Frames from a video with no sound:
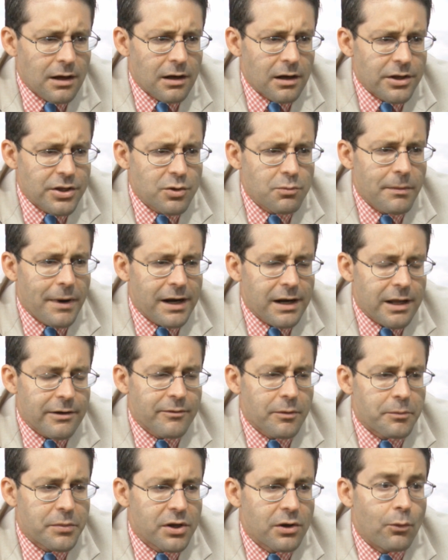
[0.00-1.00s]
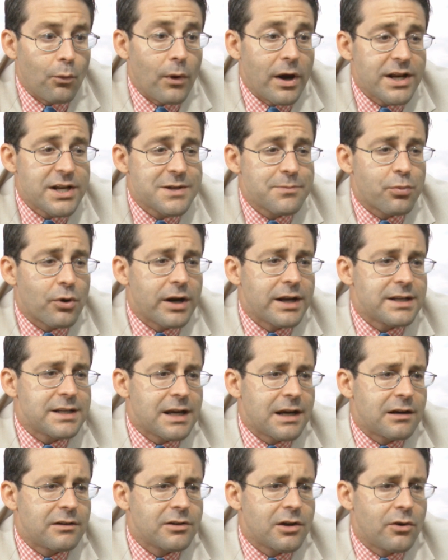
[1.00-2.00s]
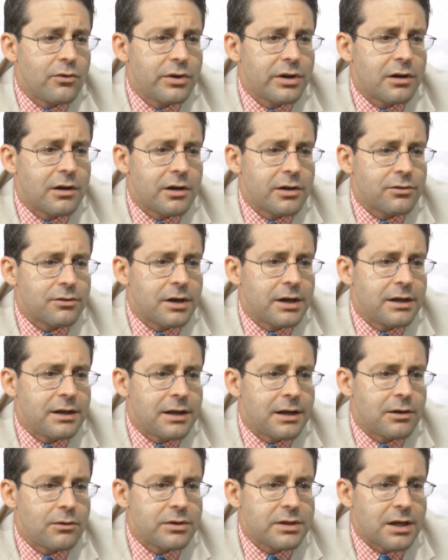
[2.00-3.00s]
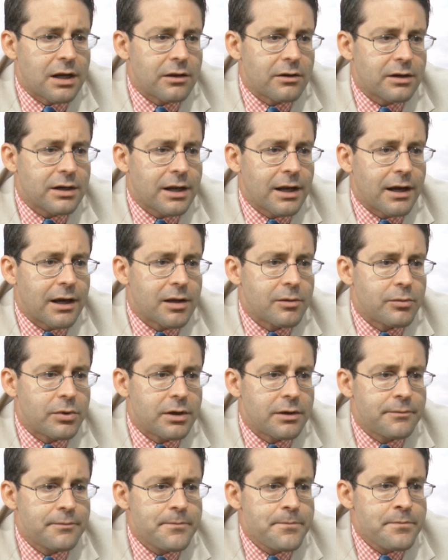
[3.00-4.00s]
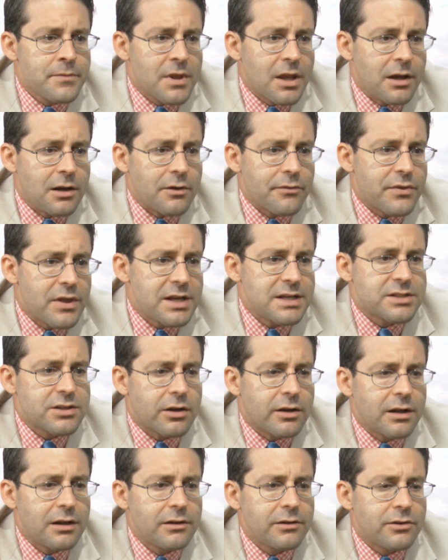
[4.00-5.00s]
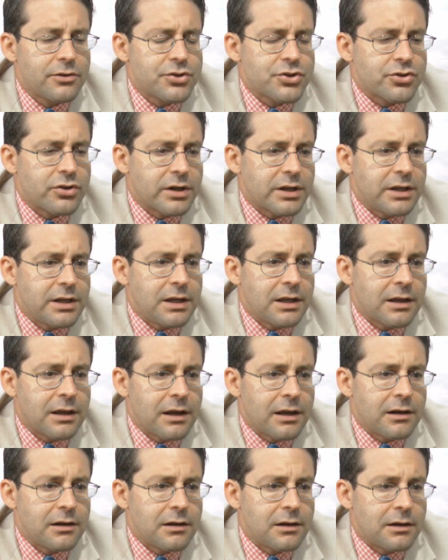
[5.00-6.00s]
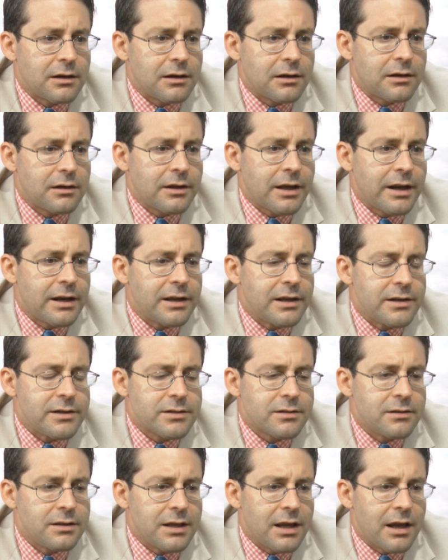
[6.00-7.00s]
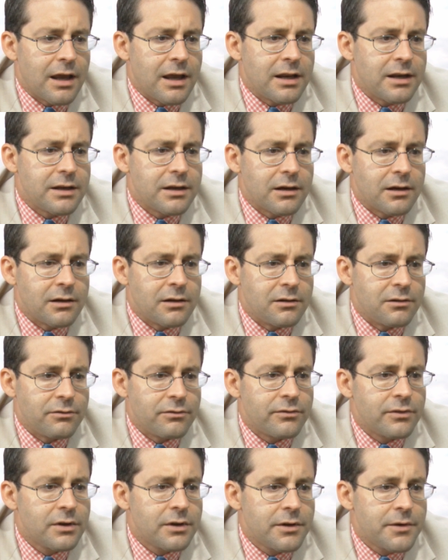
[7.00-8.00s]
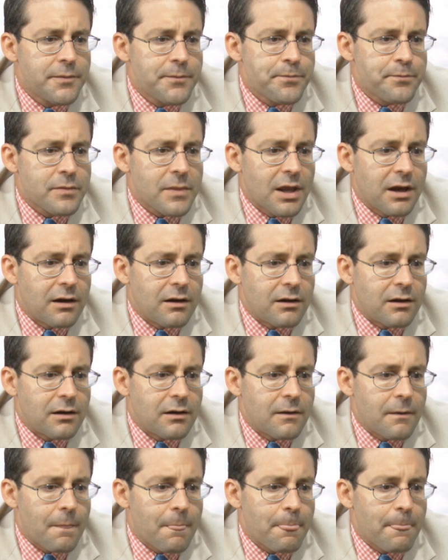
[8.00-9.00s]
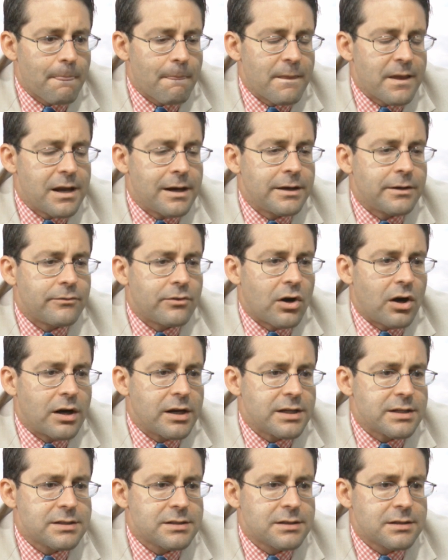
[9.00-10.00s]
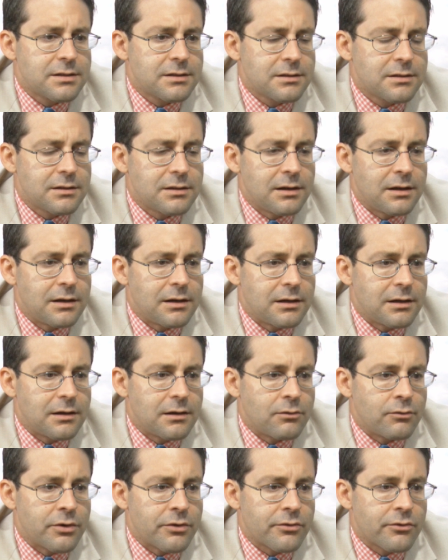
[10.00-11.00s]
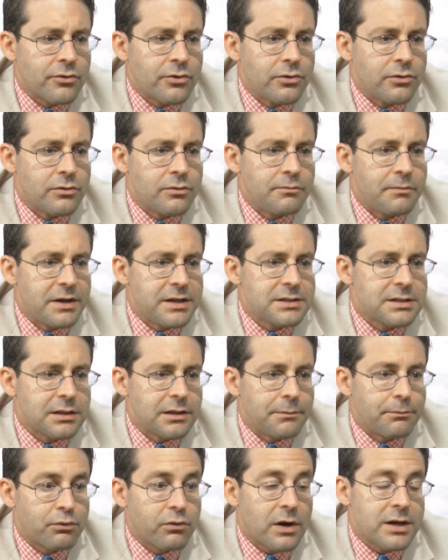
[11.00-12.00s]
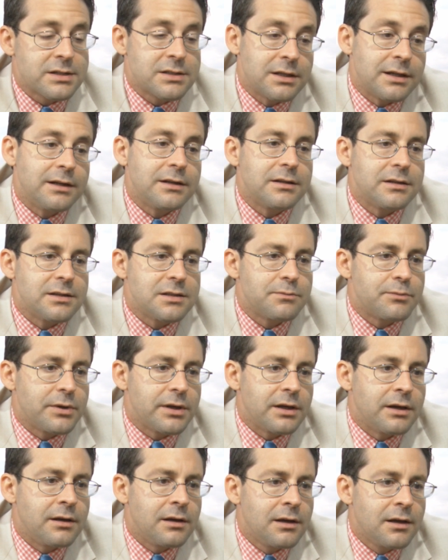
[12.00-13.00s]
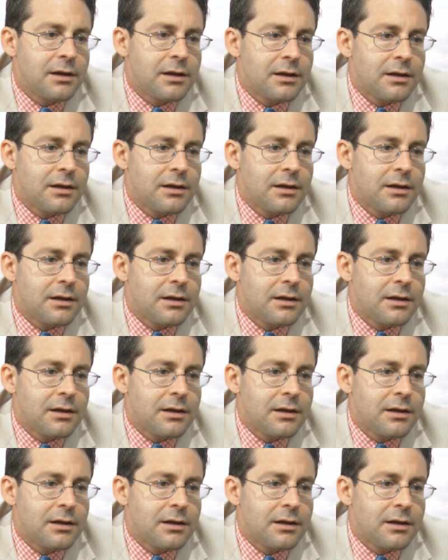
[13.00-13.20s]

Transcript: Uh, you might have a big wedge breakdown going on right now with dollar CAD, but you know things could get a little tricky again uh, heading into the end of um, the end of August uh, with crude basically pressing into this big,